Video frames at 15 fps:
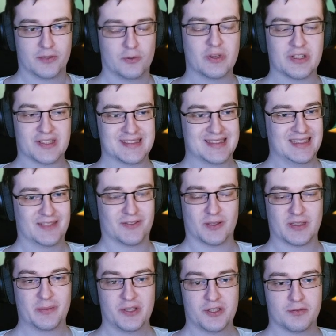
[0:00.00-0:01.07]
You can just heal it from
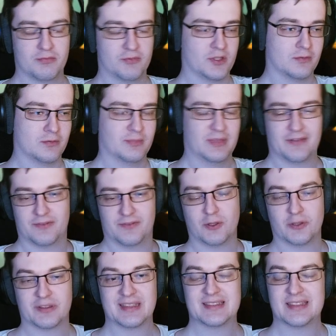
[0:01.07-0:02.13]
damage, so if
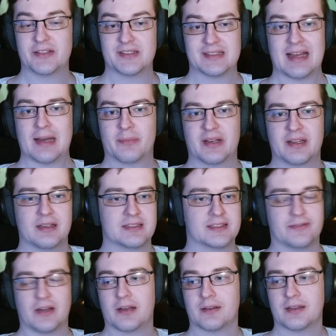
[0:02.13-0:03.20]
nothing serious is happening, it's
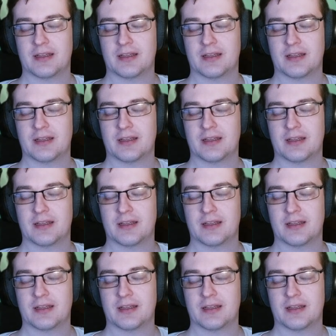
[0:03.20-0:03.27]
fine.